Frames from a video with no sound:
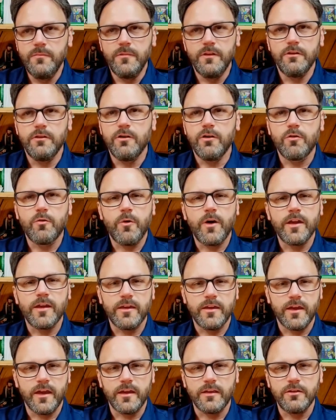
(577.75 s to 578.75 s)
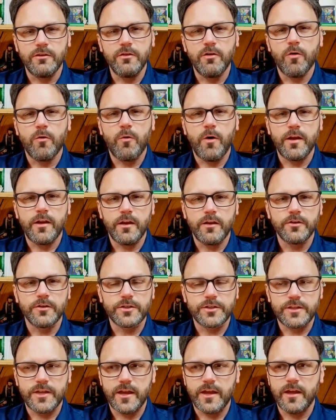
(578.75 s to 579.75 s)
you don't quite get, you don't quite
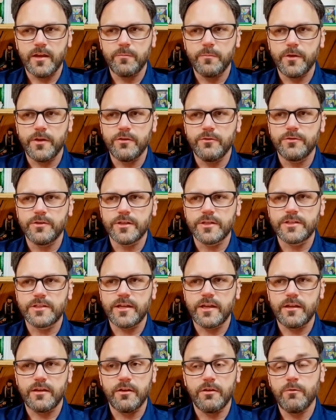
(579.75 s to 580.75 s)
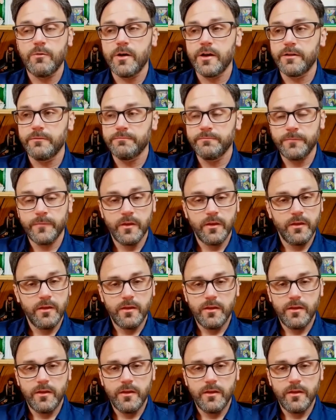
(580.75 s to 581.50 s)
understand, but you just say, you know what?